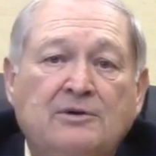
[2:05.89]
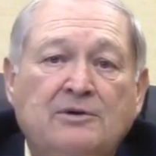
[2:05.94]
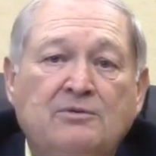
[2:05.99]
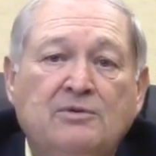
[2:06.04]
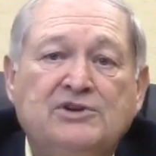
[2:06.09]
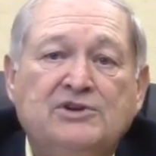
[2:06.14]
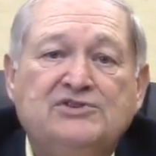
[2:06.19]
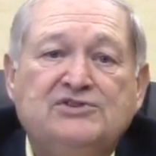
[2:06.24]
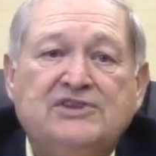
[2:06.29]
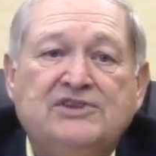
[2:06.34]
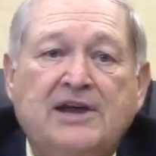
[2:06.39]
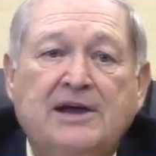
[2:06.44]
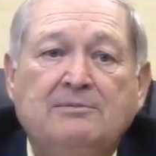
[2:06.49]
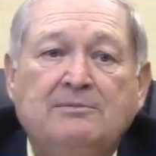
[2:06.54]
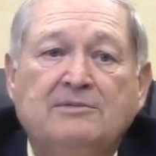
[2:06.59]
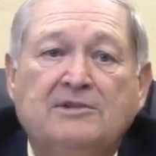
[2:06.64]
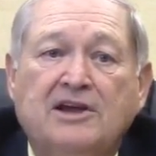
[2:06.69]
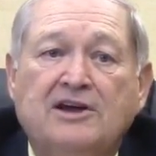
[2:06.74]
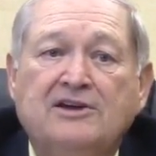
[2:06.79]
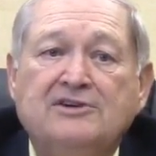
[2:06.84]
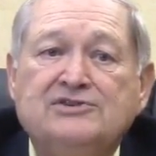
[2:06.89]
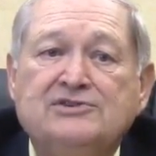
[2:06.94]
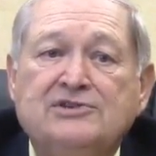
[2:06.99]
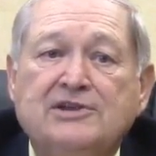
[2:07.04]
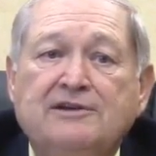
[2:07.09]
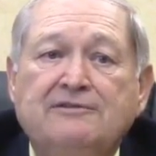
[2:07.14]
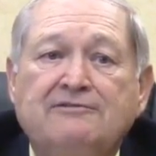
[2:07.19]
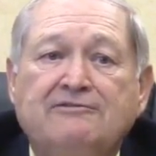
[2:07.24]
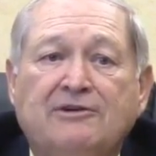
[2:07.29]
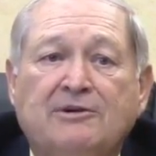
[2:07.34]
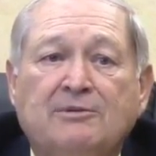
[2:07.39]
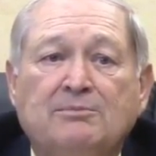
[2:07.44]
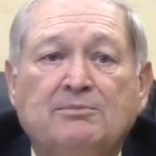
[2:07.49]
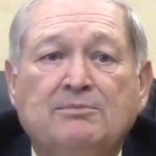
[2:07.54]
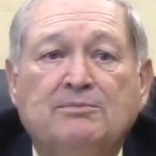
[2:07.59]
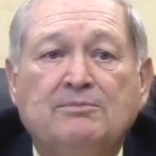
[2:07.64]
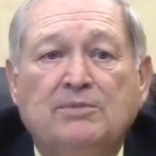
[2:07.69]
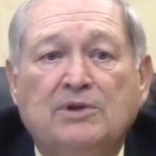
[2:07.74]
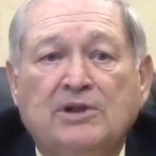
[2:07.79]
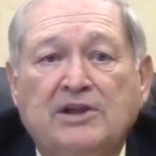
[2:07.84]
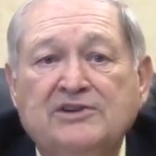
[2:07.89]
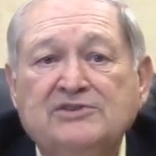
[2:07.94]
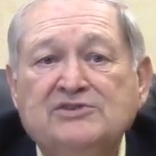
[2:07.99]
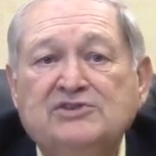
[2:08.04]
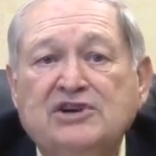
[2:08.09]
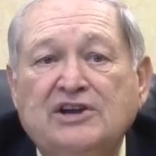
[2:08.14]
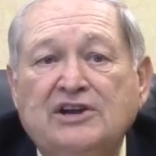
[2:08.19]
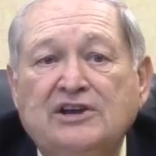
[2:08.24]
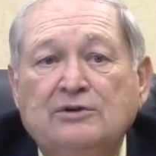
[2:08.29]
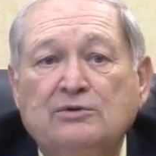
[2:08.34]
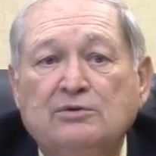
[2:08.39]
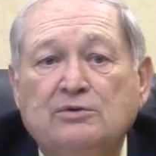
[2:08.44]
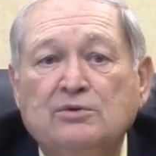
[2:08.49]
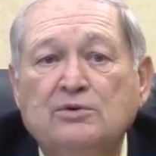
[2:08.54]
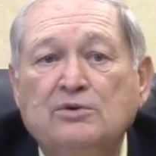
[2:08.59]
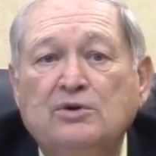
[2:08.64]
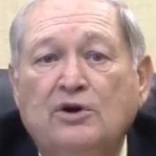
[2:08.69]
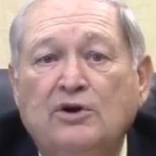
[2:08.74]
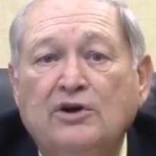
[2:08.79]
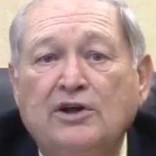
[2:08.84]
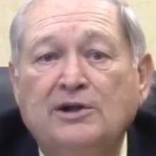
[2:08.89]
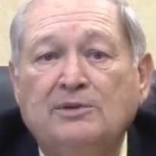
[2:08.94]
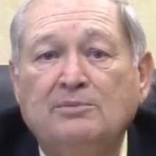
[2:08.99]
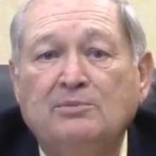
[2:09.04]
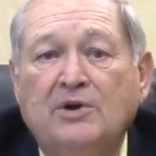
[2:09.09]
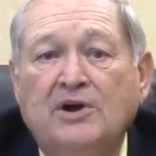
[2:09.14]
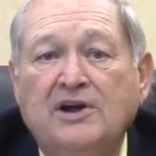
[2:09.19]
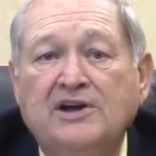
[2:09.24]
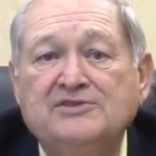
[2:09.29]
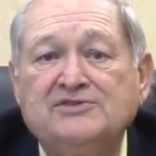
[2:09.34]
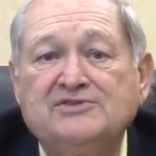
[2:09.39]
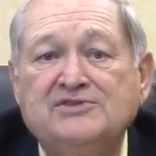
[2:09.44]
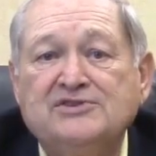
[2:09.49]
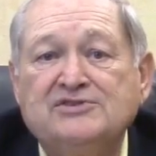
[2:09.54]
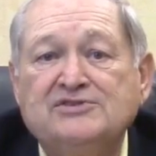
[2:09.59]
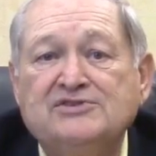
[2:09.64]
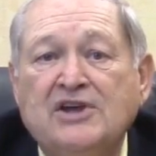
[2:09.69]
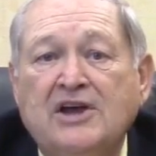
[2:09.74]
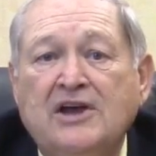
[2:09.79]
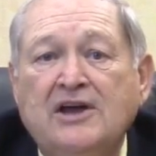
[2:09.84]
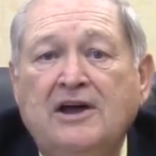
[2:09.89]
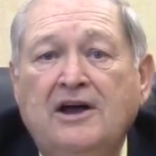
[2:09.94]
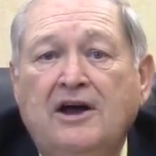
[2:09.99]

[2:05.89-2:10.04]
which stem largely from plunging crude oil prices,